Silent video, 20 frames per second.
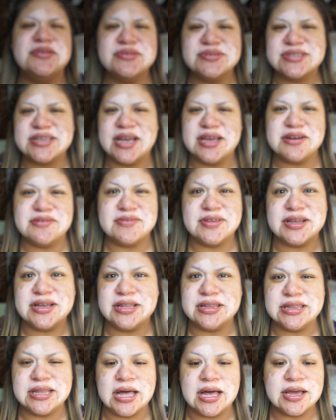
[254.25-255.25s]
use kind of like
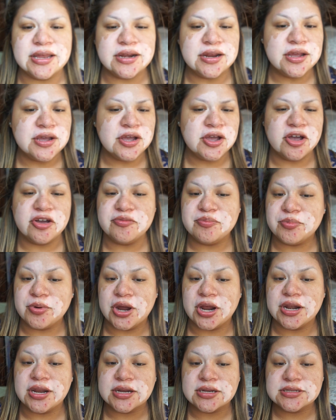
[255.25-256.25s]
a lot of
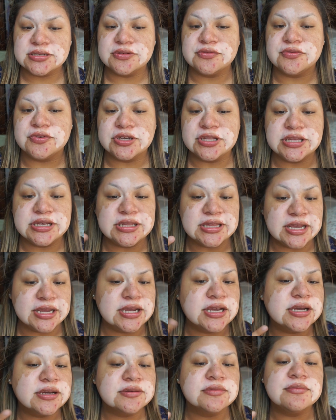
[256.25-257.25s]
product to really
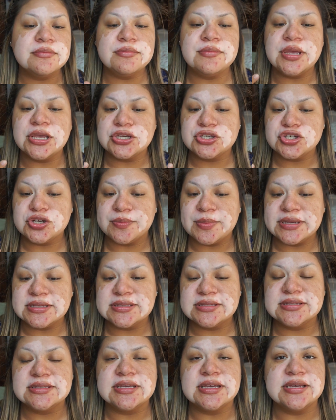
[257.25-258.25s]
like make sure my
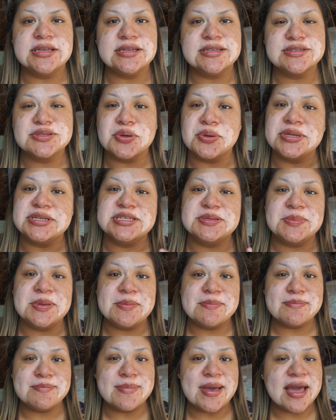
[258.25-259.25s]
skin is going to be
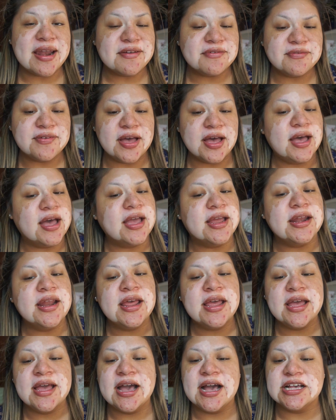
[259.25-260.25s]
mattified
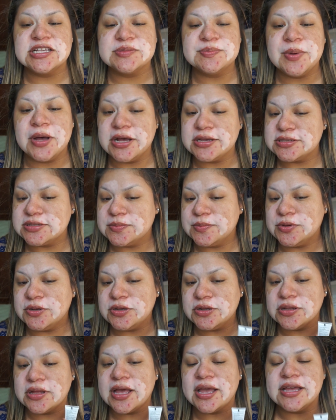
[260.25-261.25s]
as
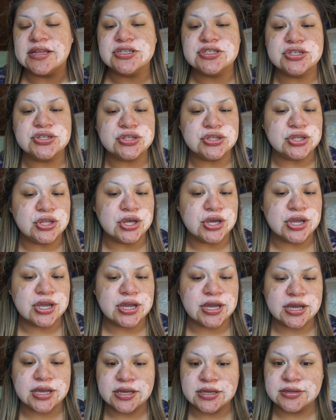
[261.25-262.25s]
possible and to
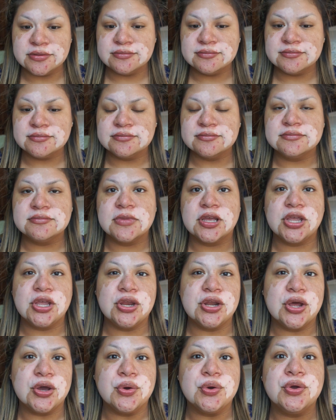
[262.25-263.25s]
look,
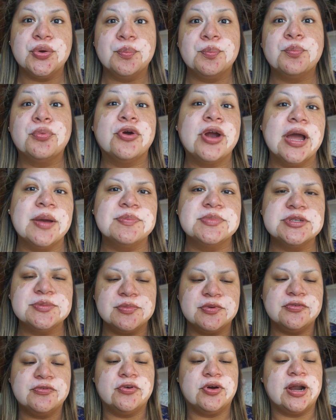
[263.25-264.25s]
you know, prepped
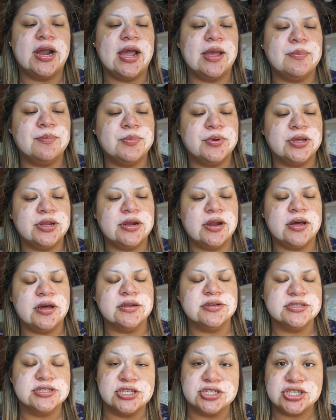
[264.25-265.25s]
before I put
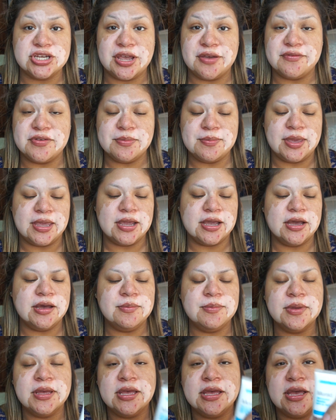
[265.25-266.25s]
on such heavy
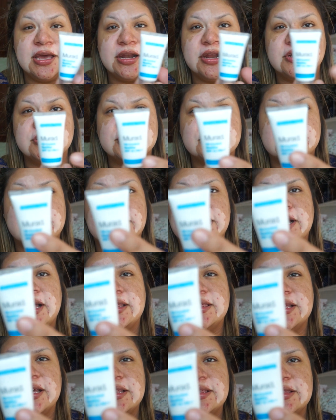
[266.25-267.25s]
makeup. And I also like
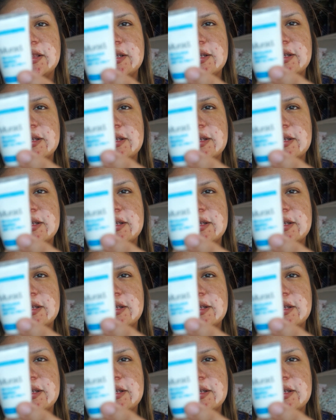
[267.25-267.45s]
that